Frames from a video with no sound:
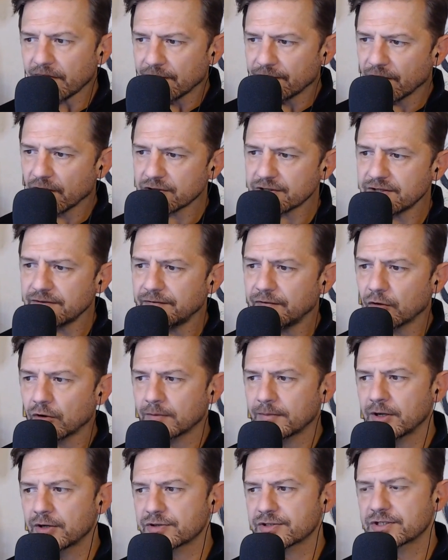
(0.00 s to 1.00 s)
First and
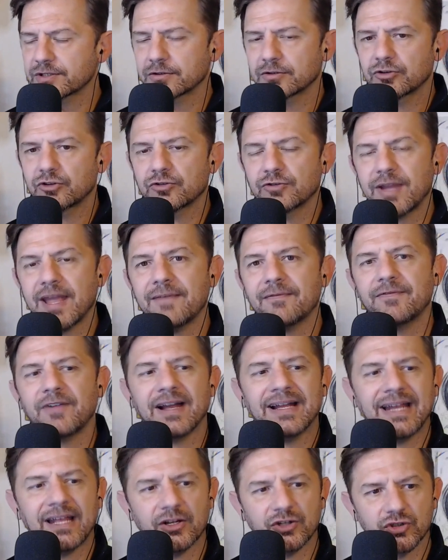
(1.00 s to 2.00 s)
foremost, create
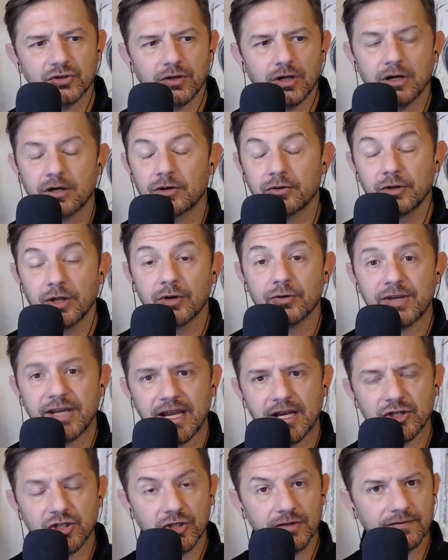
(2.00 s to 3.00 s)
financial or
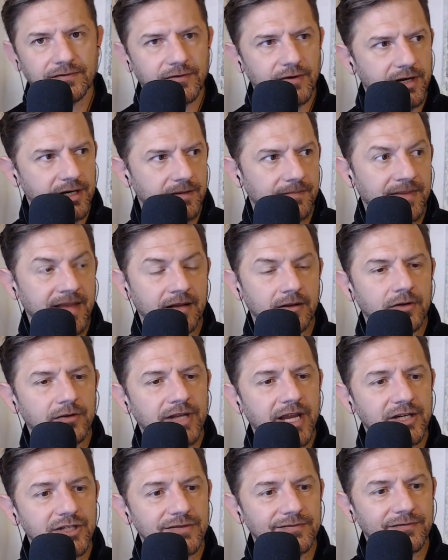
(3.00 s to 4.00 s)
location freedom. Now,
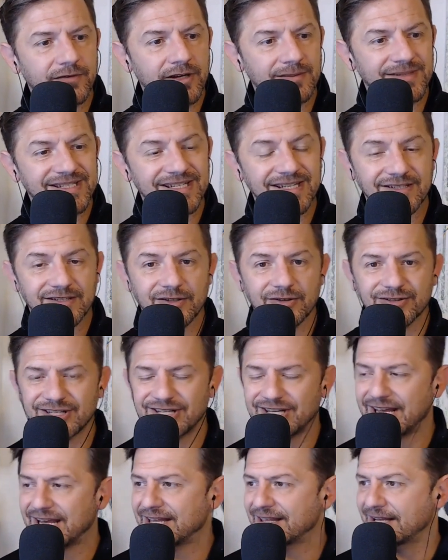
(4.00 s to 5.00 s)
location freedom is easier
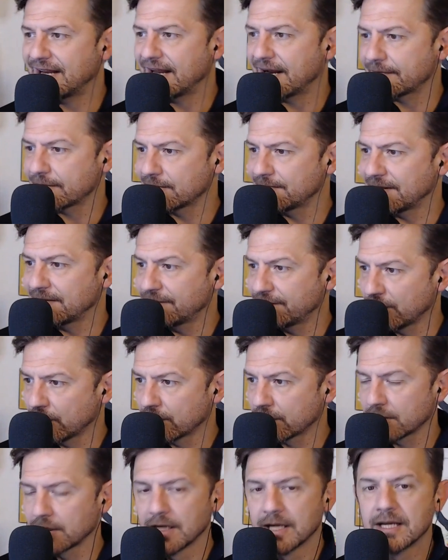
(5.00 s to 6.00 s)
today than ever
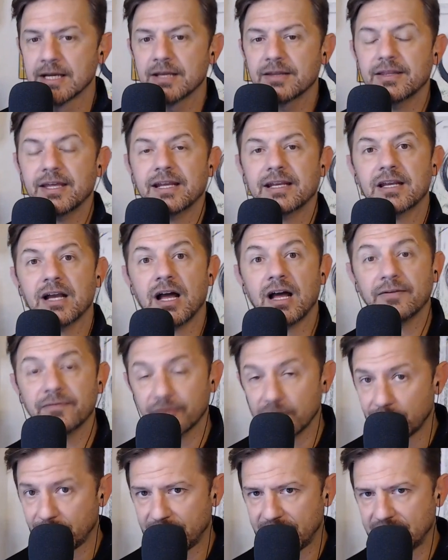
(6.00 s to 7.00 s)
before. Thank God
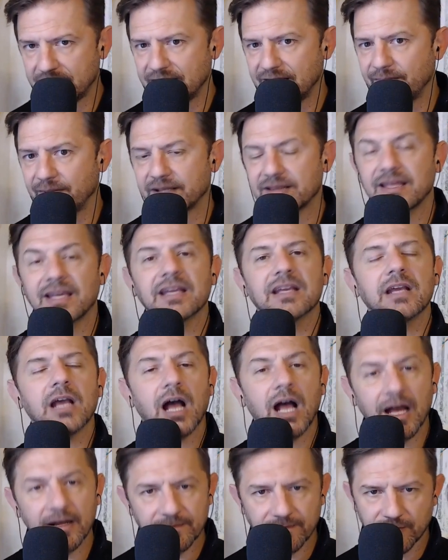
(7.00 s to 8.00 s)
for the pandemic. Thank
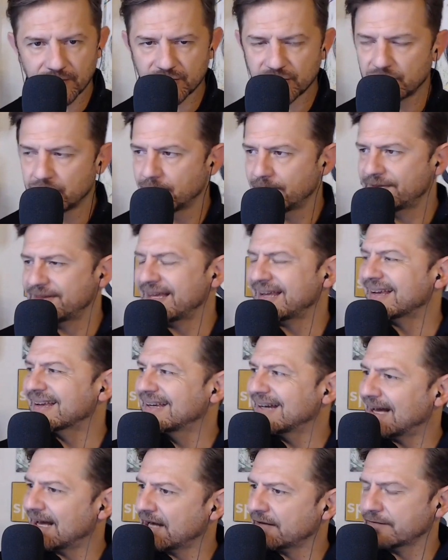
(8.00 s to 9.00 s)
God for Zoom. Thank
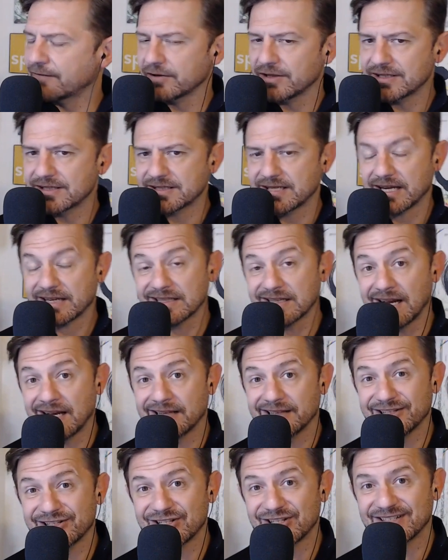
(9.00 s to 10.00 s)
God for these
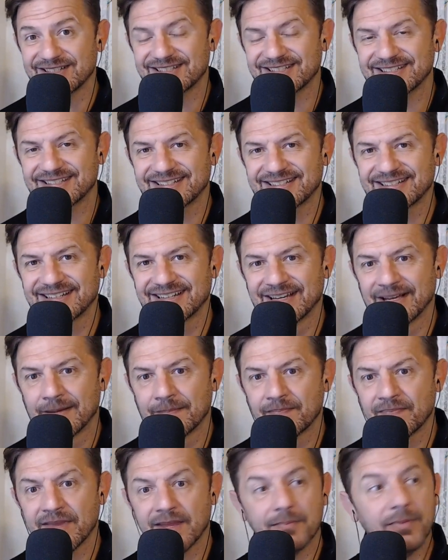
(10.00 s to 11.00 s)
technologies.
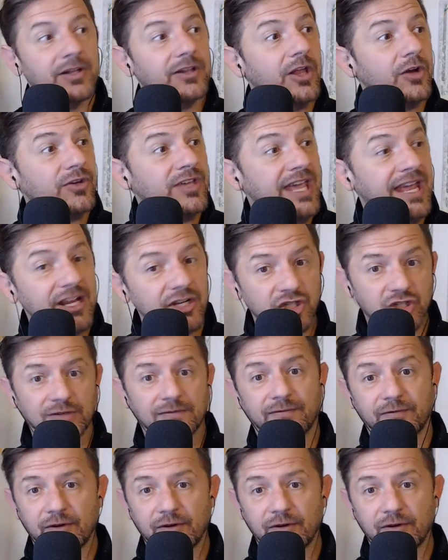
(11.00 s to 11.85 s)
But location